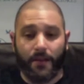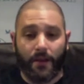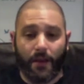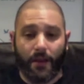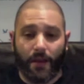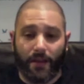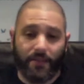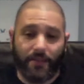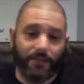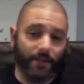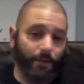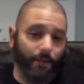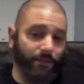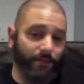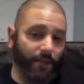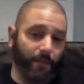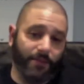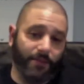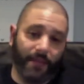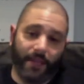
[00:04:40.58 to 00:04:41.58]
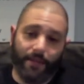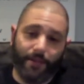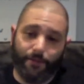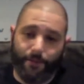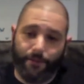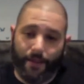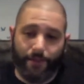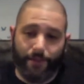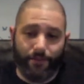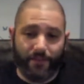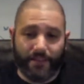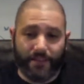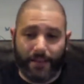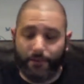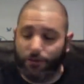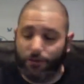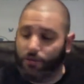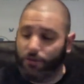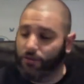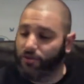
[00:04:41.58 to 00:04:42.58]
Sometimes I can vape the
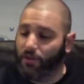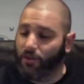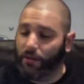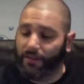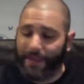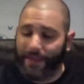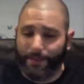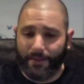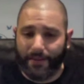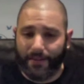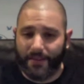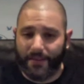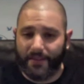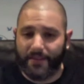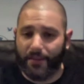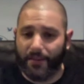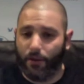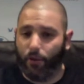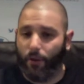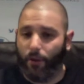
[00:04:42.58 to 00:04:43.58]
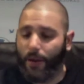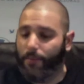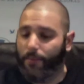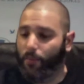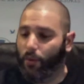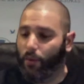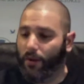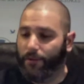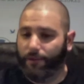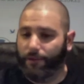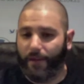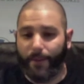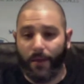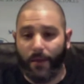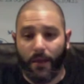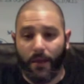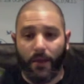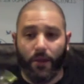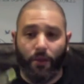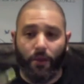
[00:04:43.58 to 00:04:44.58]
same juice all day, but this is a great morning
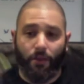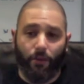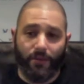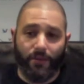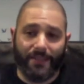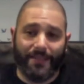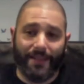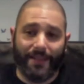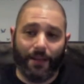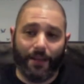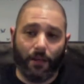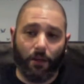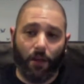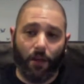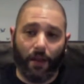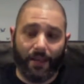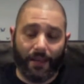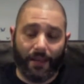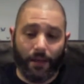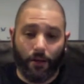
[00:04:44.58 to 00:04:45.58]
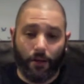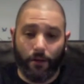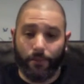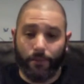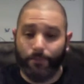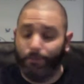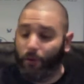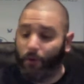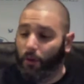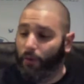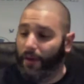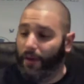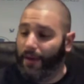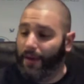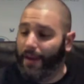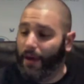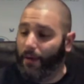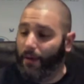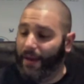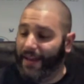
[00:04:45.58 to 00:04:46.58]
vape, though it's 10 o'clock here right
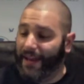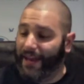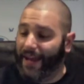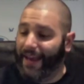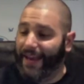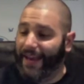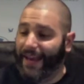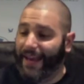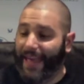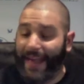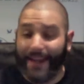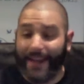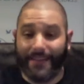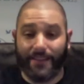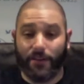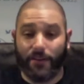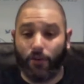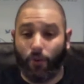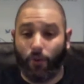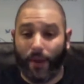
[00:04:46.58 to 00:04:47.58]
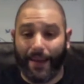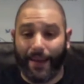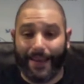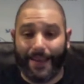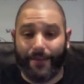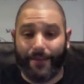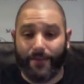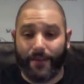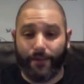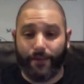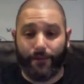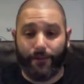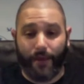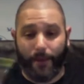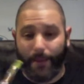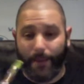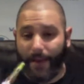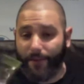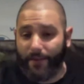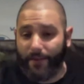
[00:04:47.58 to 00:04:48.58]
now at night, and it's a great evening
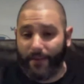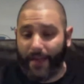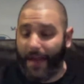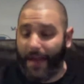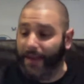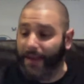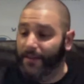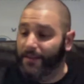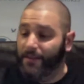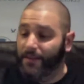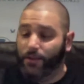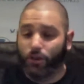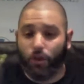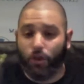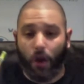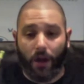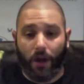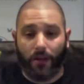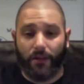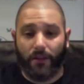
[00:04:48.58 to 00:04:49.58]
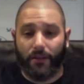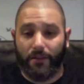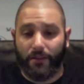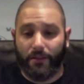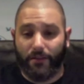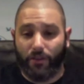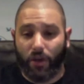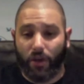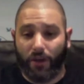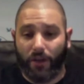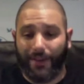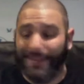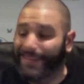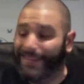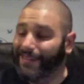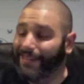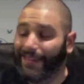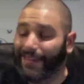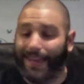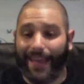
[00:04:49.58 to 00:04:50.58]
vape, having that
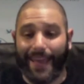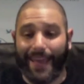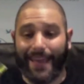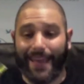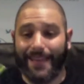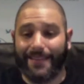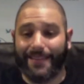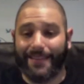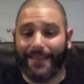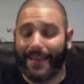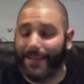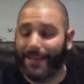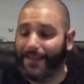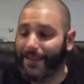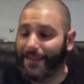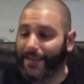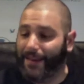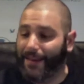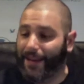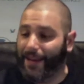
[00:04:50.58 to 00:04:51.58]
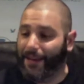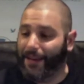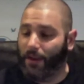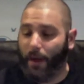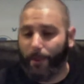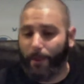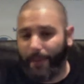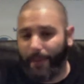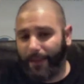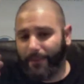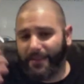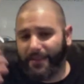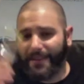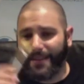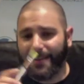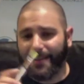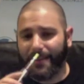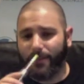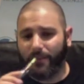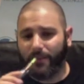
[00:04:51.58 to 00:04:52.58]
Choconilla Haze at the end of the night, not bad. Let me
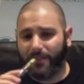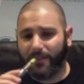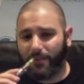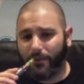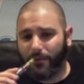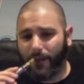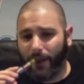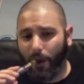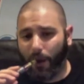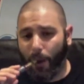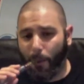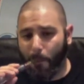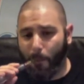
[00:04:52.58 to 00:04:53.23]
take another toot here.